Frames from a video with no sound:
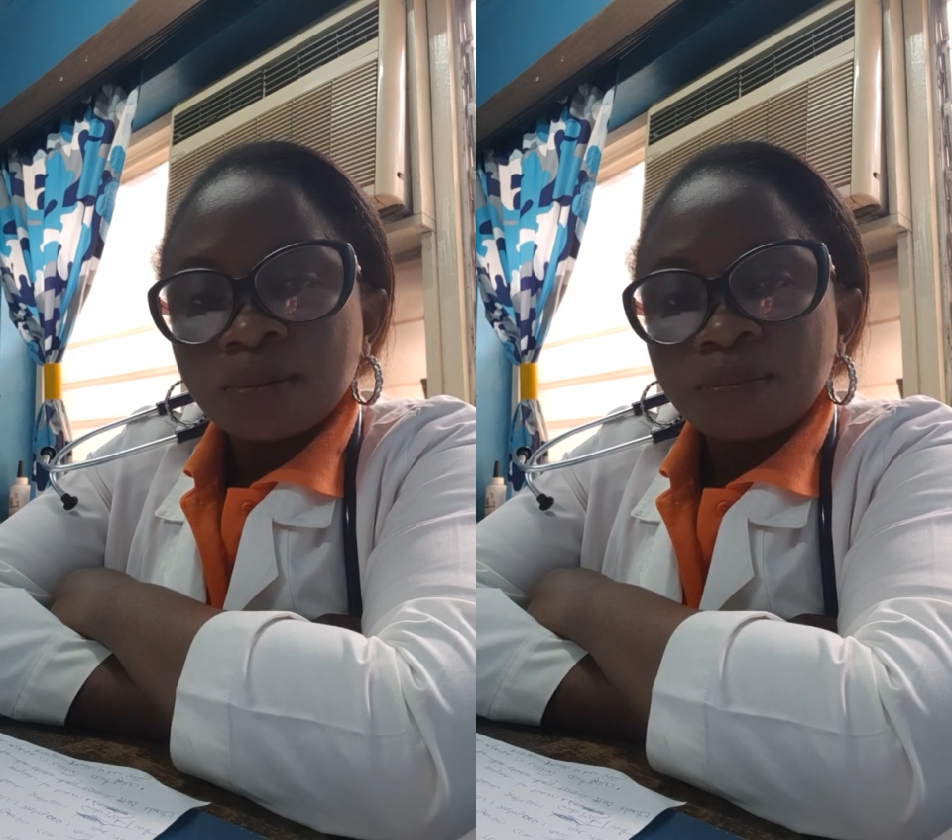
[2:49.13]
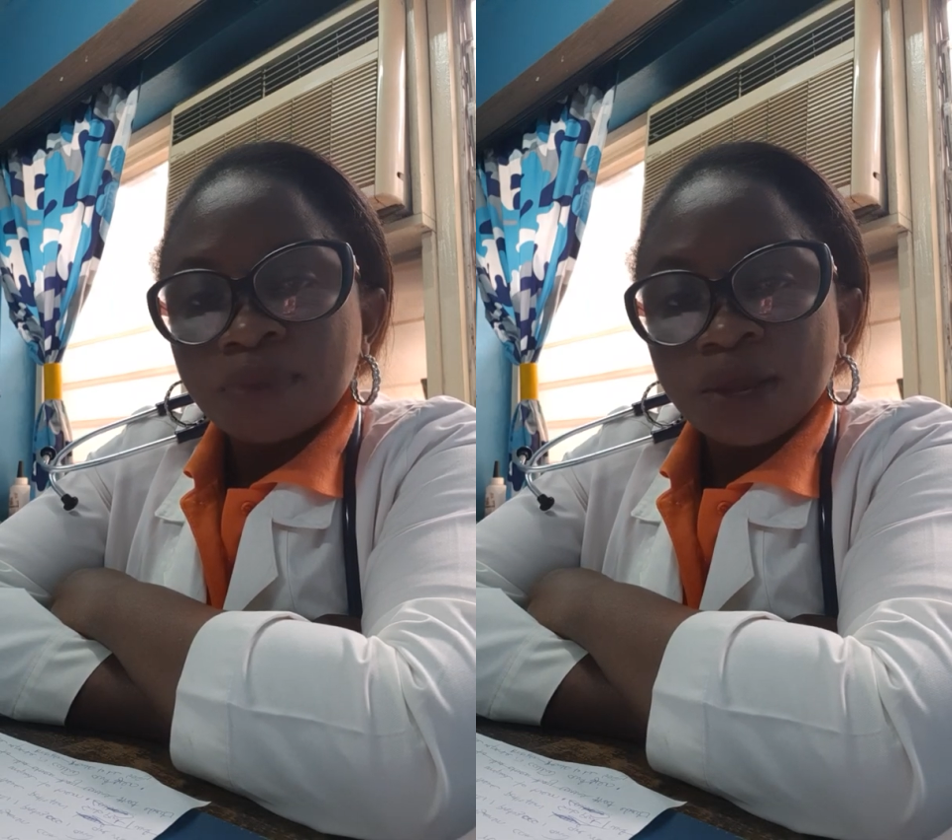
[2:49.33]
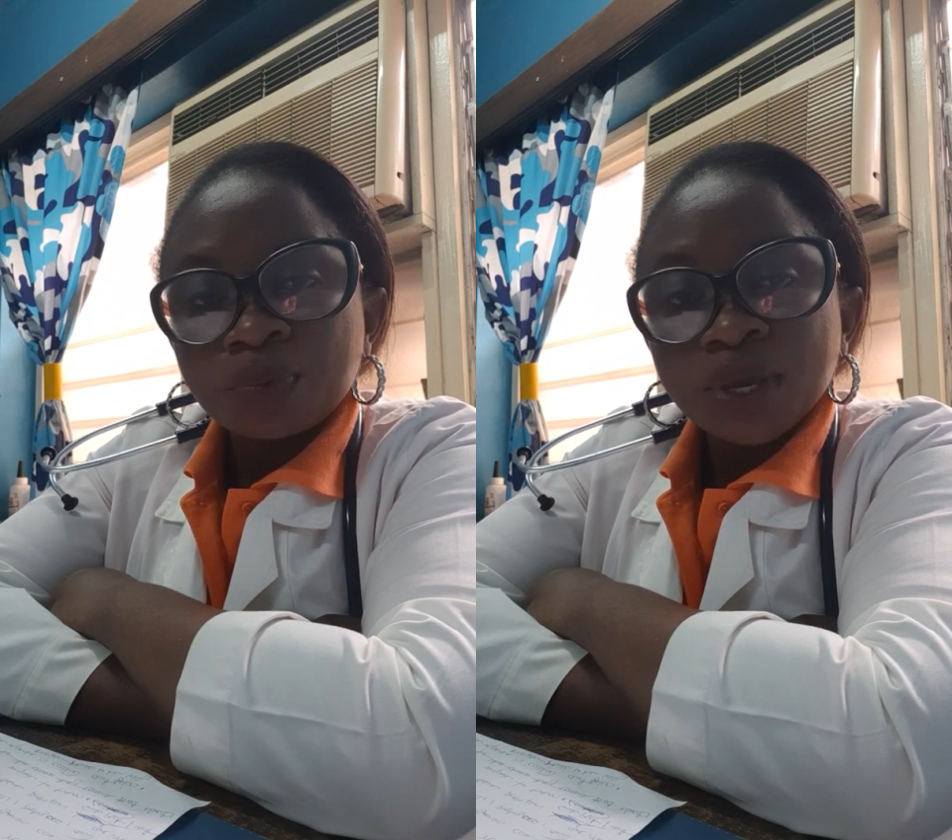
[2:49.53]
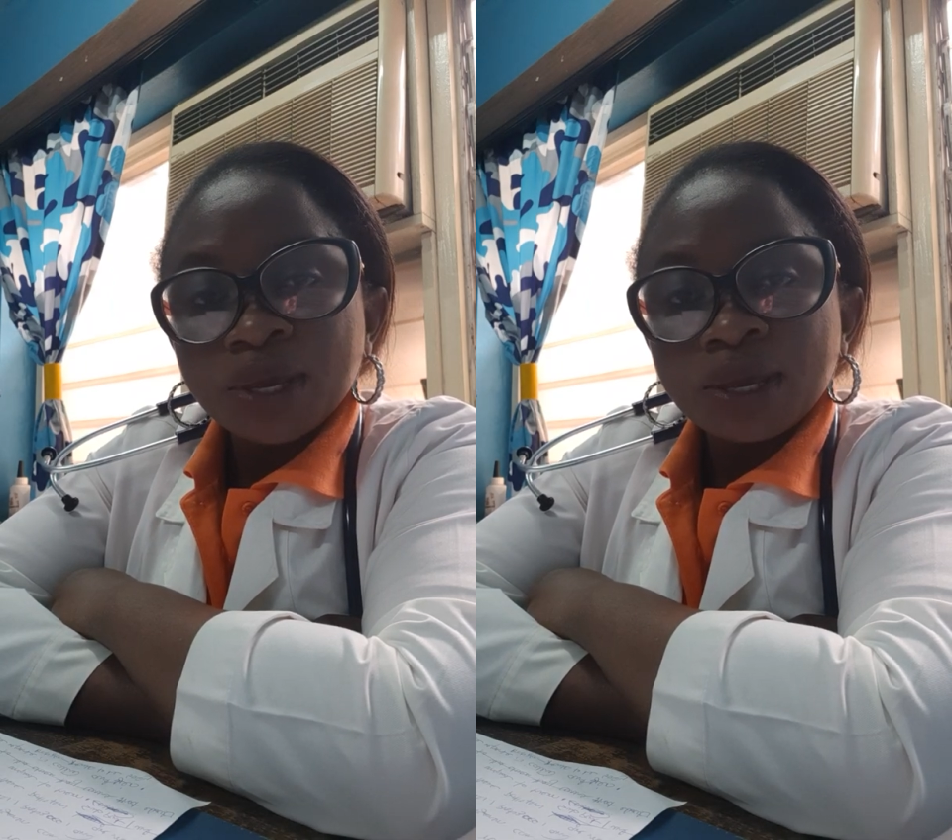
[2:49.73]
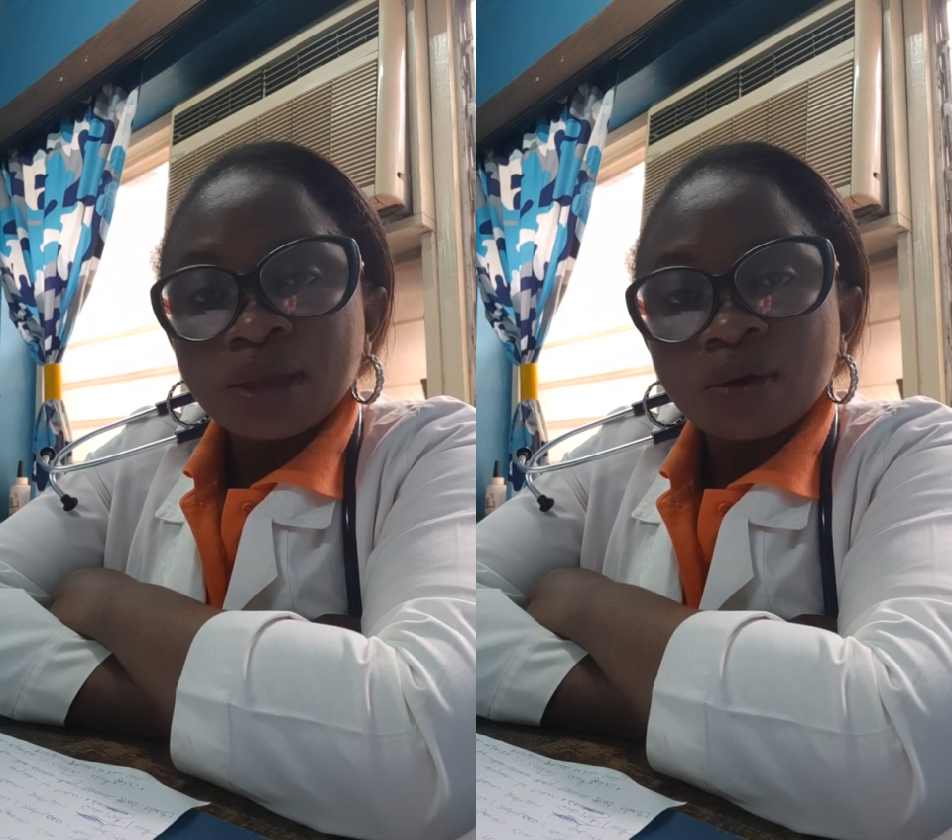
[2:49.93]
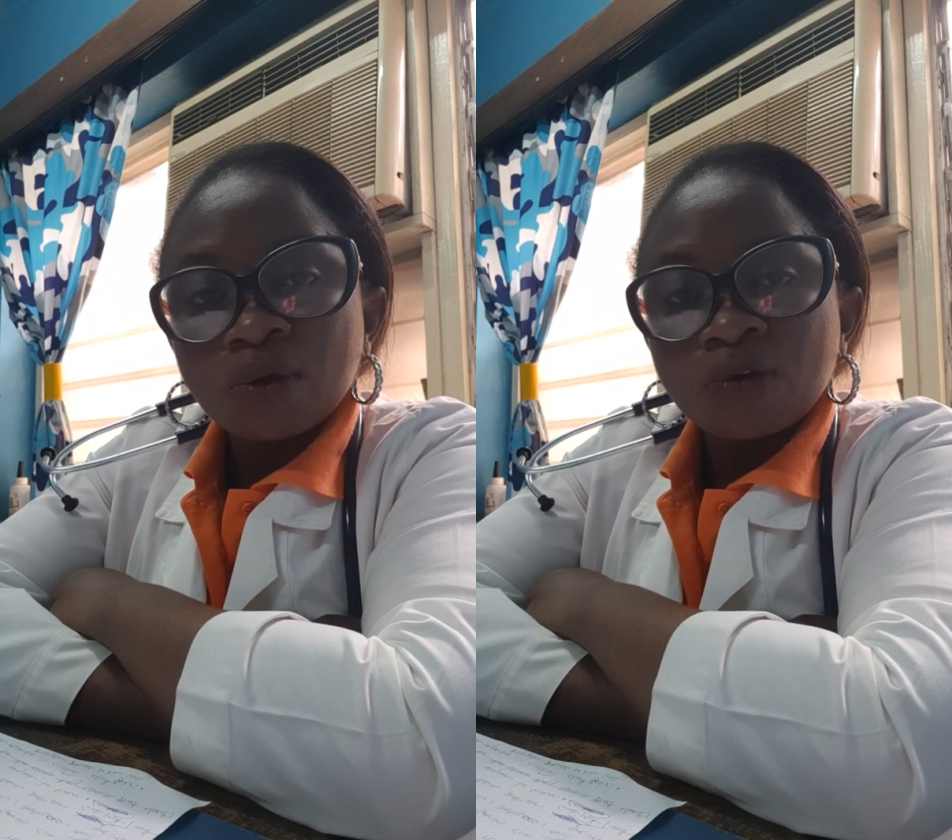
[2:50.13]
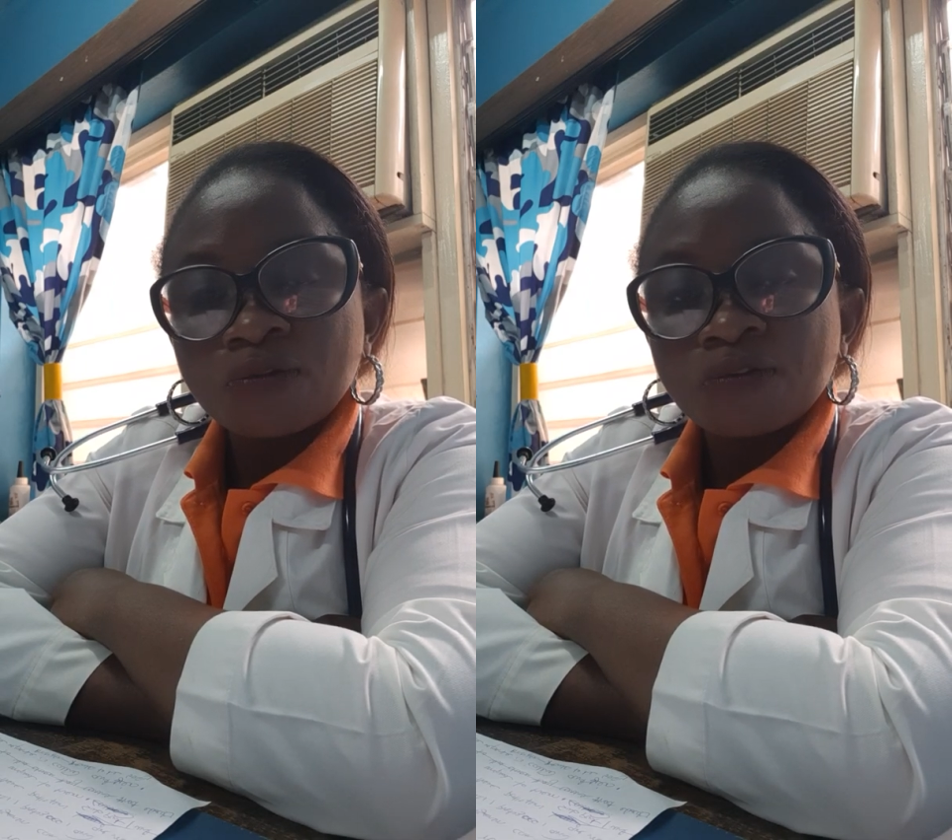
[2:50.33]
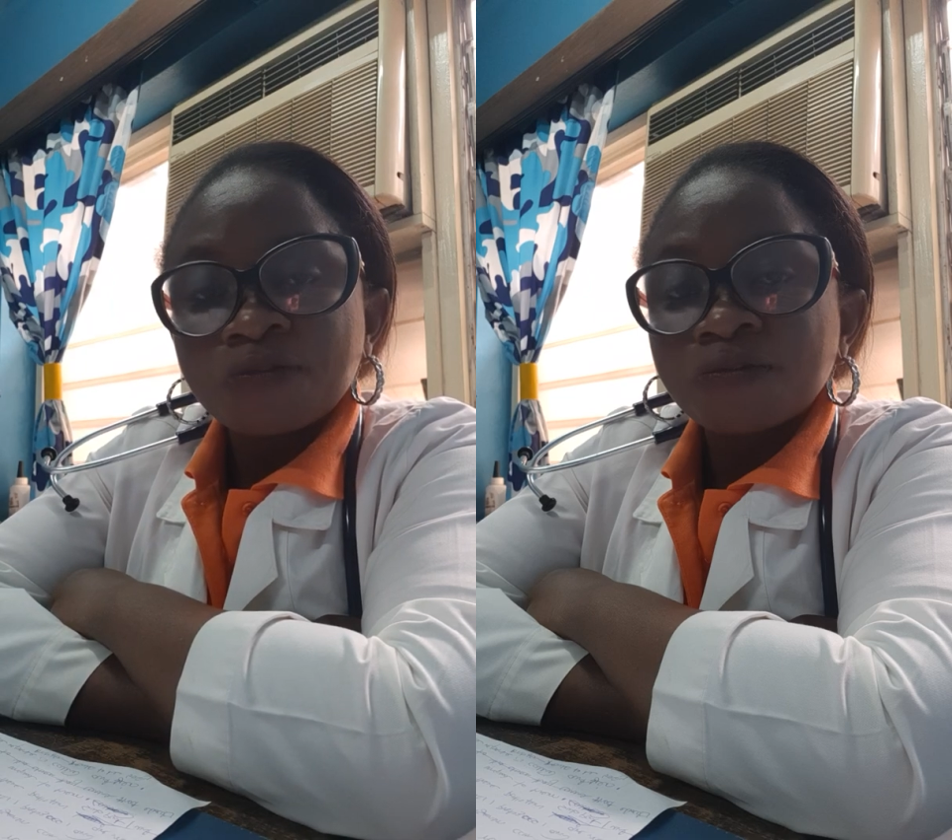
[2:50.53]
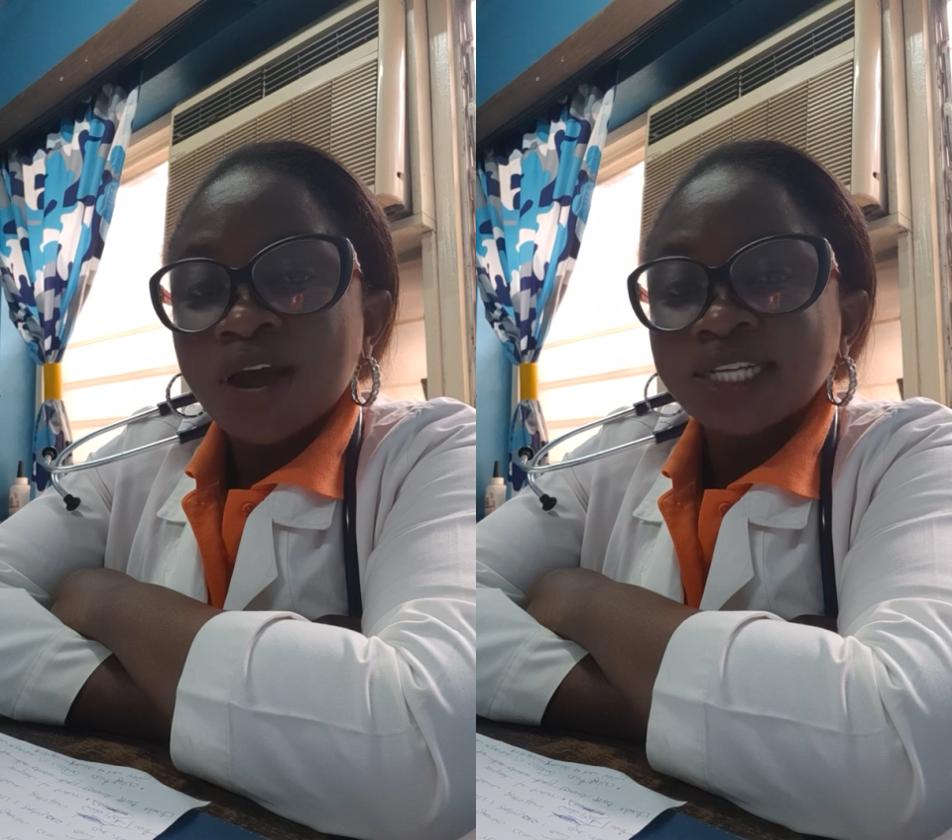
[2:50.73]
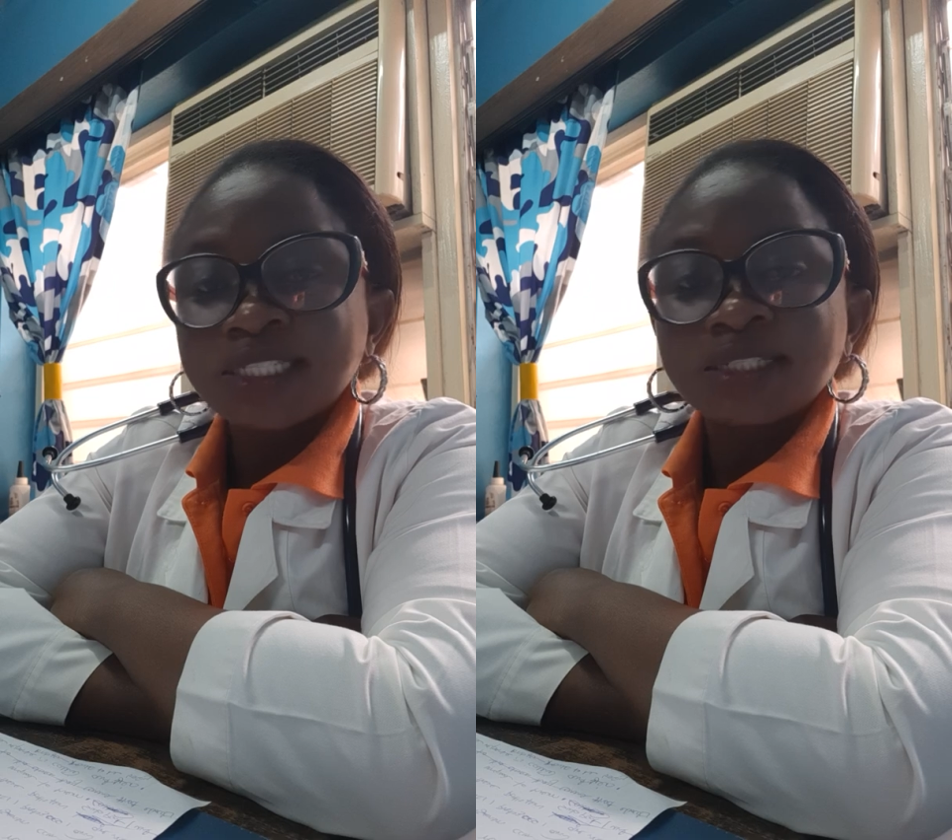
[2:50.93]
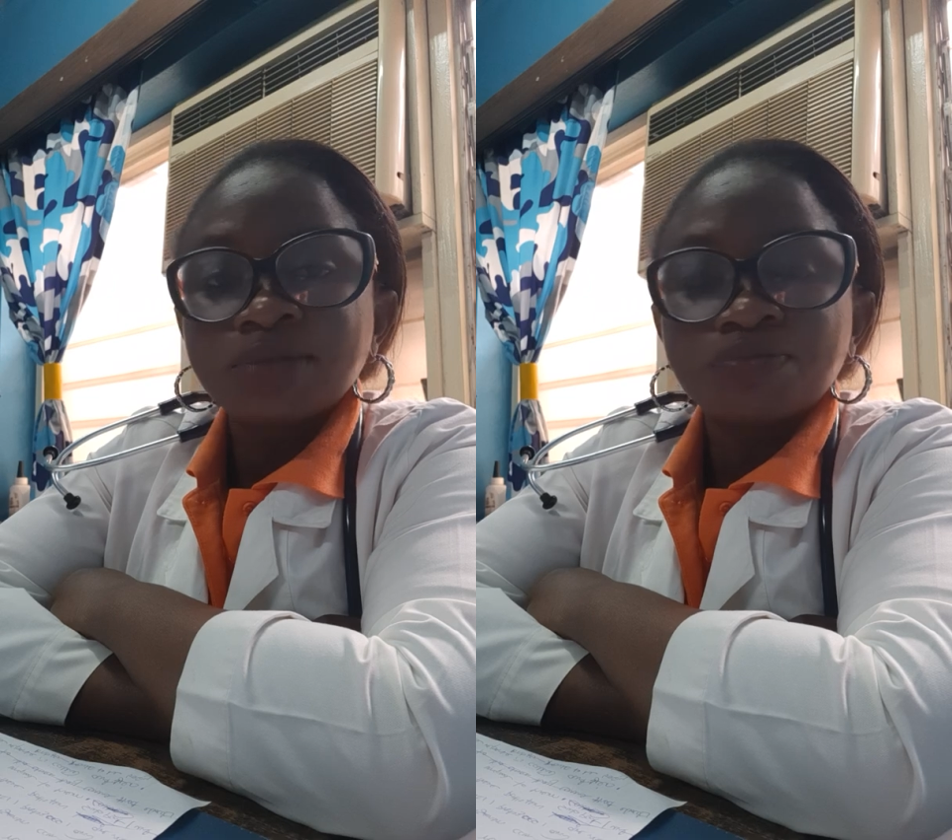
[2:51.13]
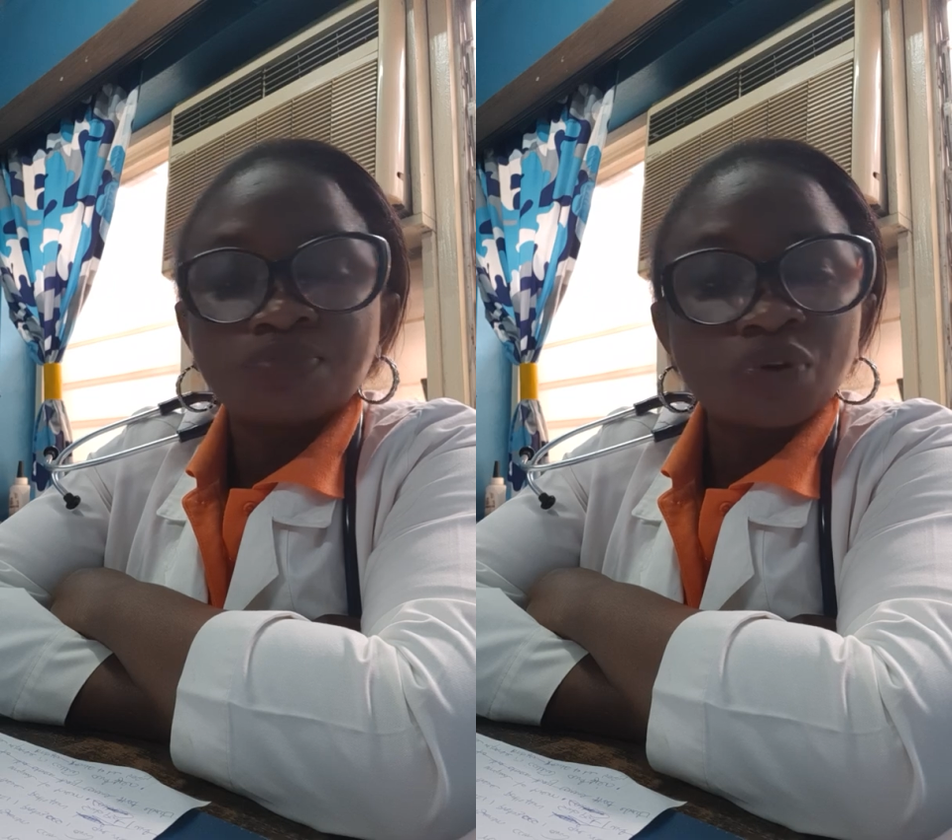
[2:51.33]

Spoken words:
by way of fighting,